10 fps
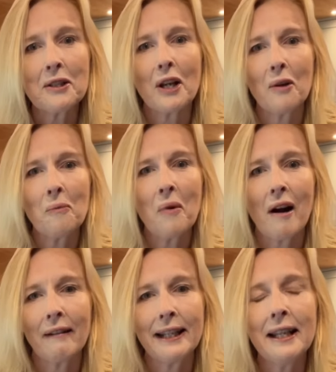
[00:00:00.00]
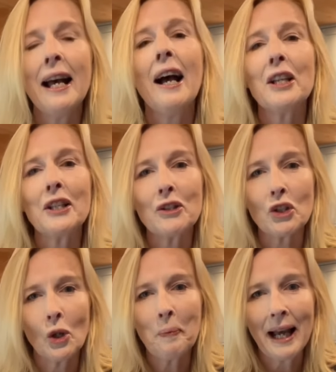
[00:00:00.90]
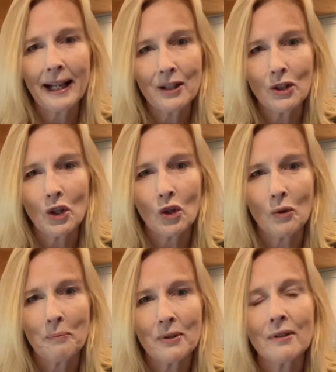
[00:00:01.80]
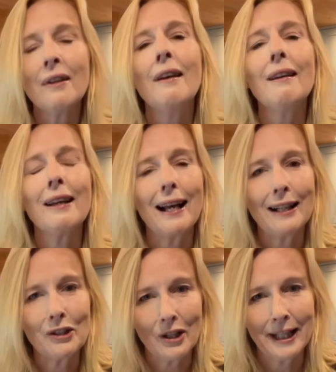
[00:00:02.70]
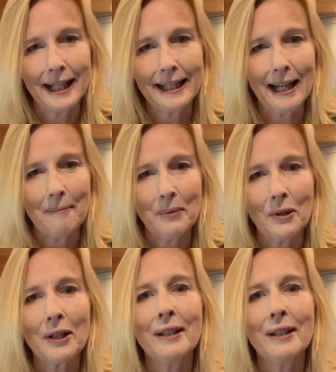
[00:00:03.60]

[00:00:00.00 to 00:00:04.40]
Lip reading: don't worry. 2 packets of corms and you're going to get your handbook.